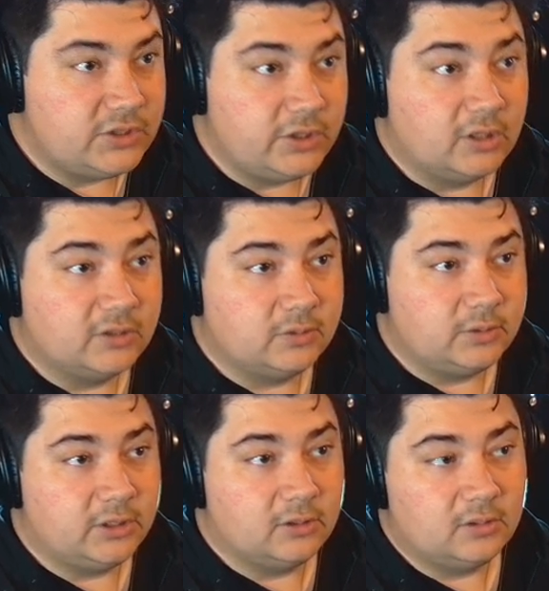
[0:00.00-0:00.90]
as you can also
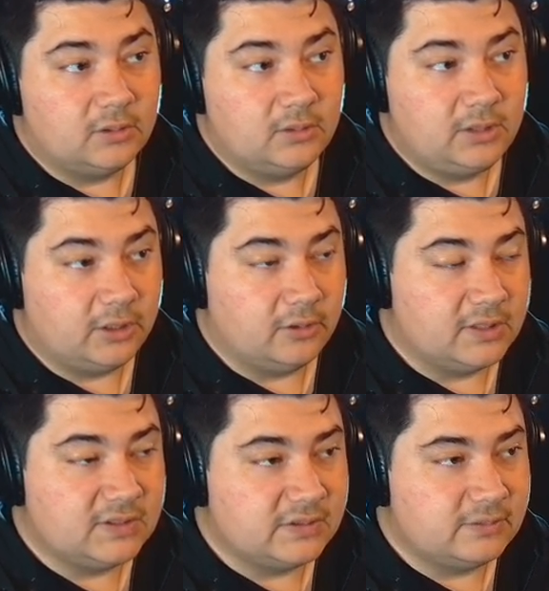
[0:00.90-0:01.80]
hear here,
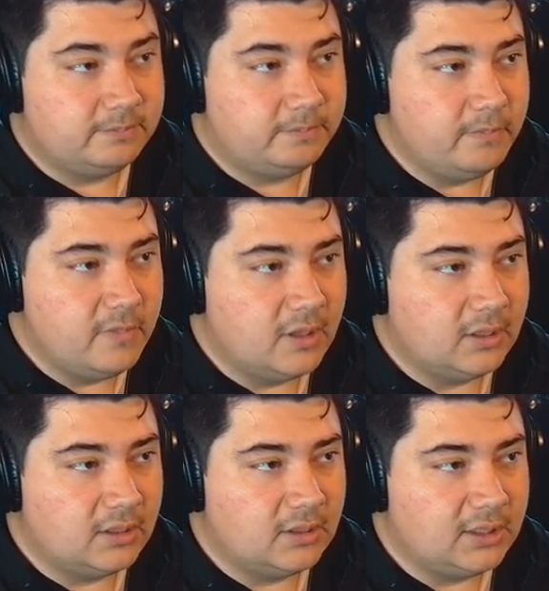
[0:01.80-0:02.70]
this is
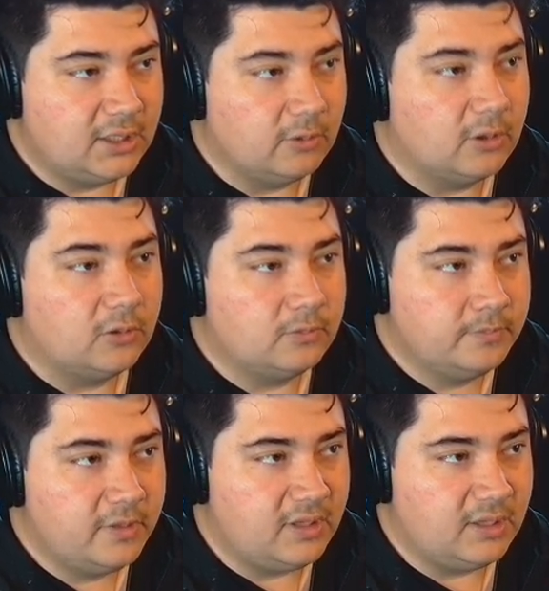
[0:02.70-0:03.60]
the hero
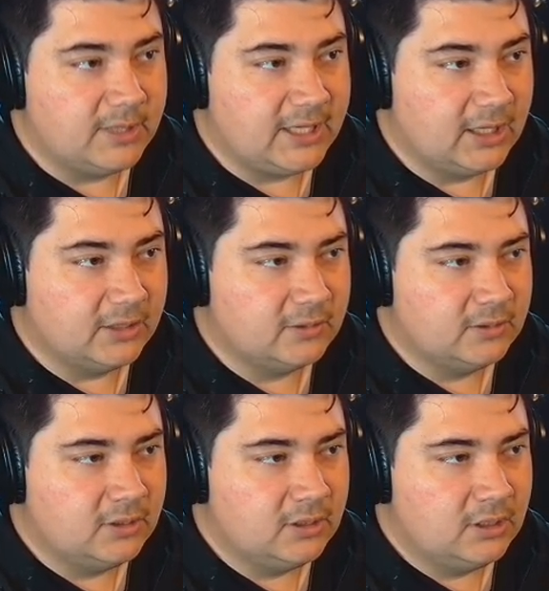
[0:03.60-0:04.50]
theme again,
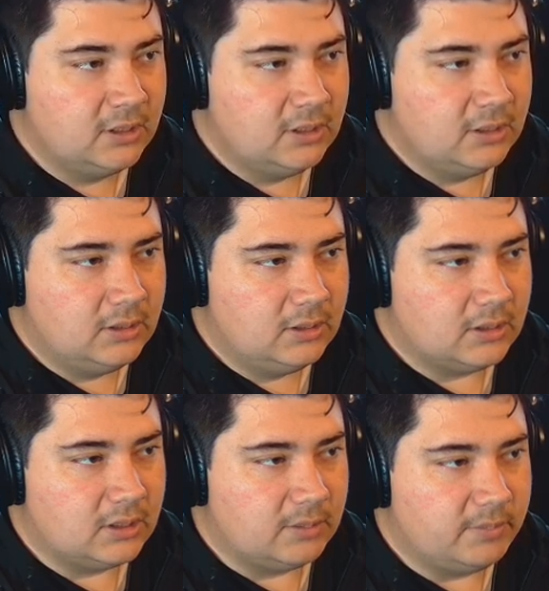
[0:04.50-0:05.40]

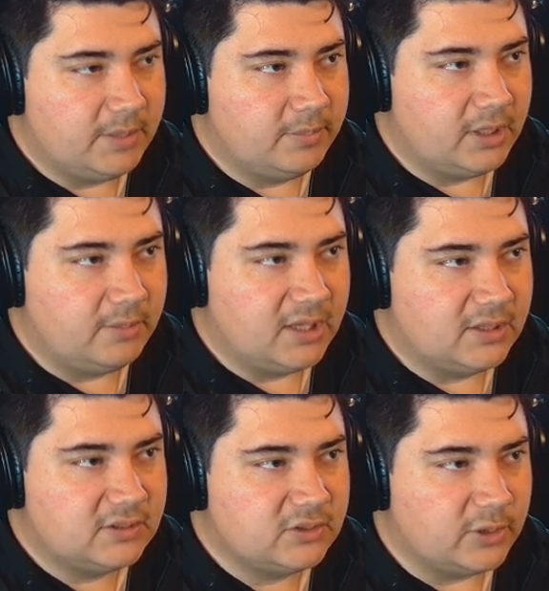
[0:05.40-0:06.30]
being played by
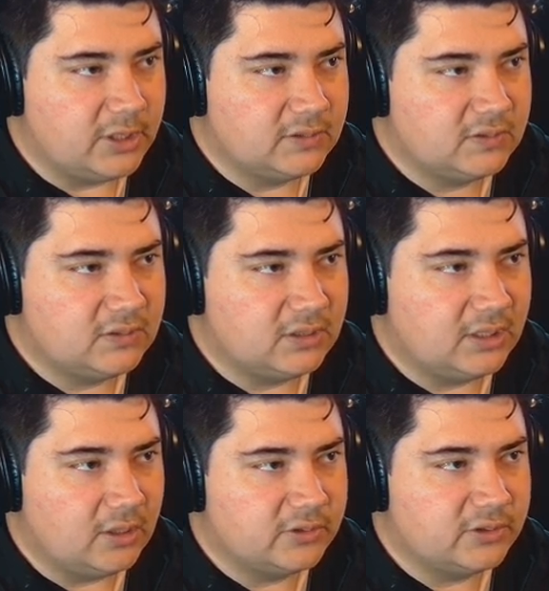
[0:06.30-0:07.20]
the strings,
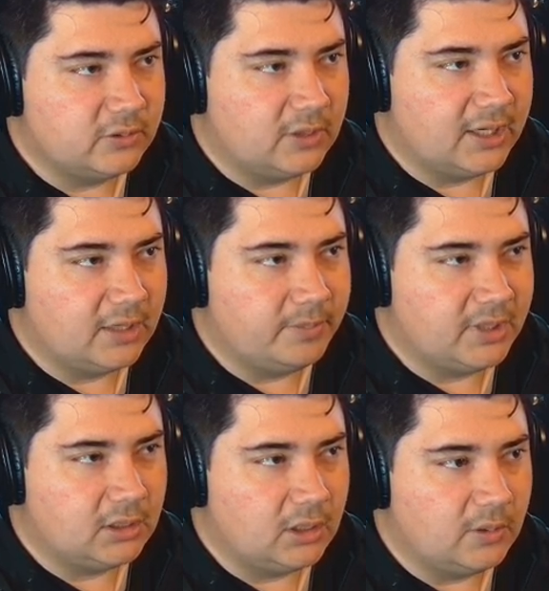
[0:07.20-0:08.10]
and also I got a
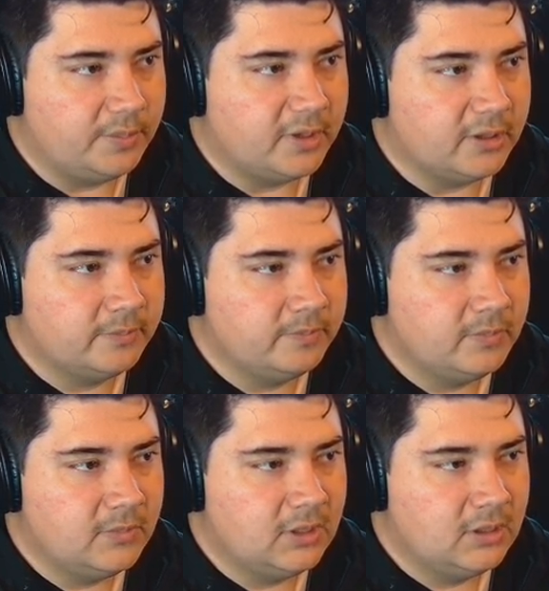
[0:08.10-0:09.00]
piccolo up there,
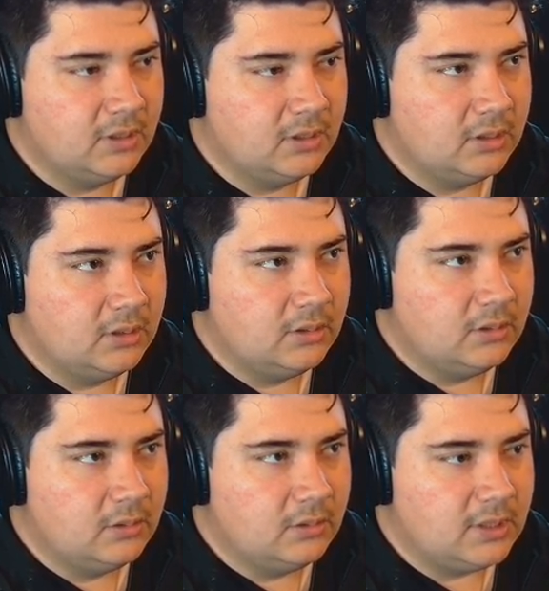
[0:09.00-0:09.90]

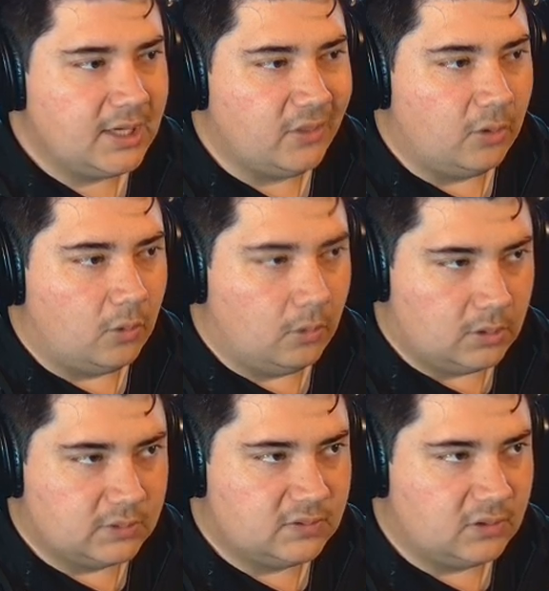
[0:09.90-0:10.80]
and the
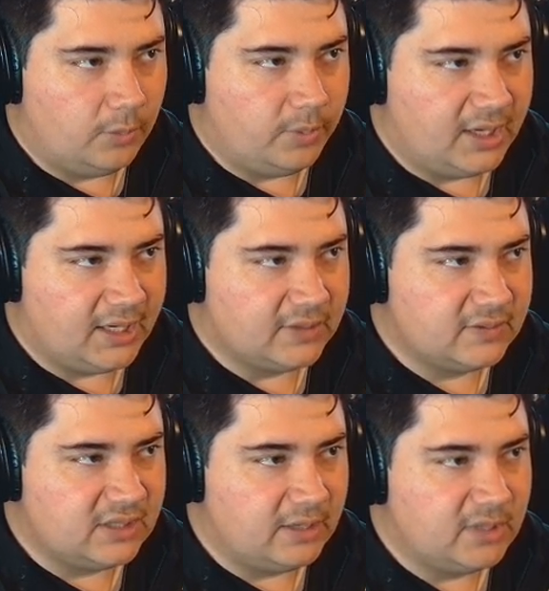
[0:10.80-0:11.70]
horns all playing
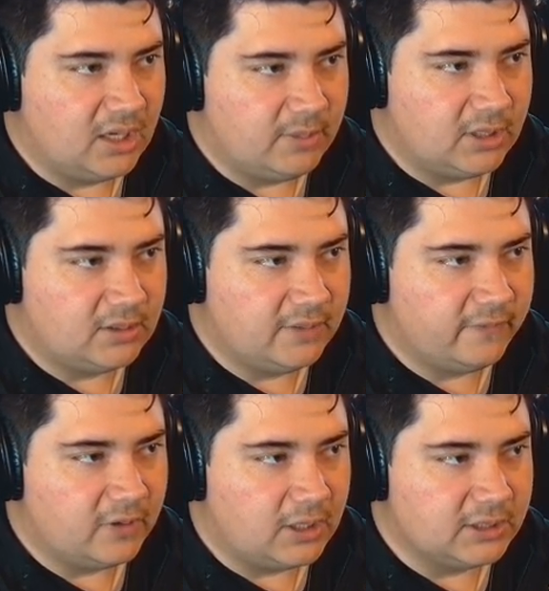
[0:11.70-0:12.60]
at the same time in
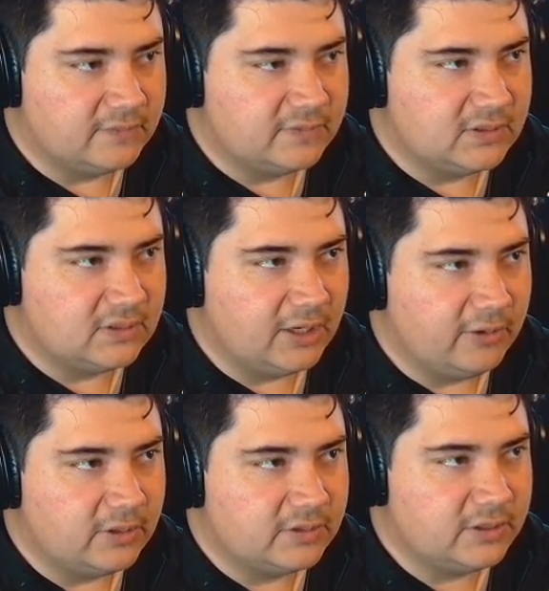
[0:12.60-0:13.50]
different octaves and
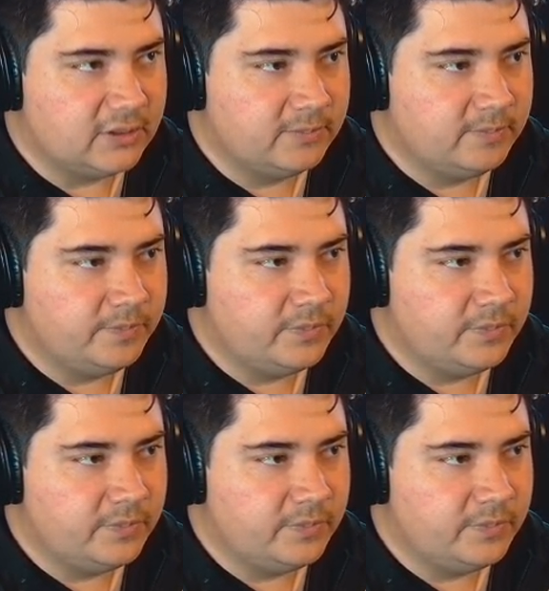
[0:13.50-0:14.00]
areas here.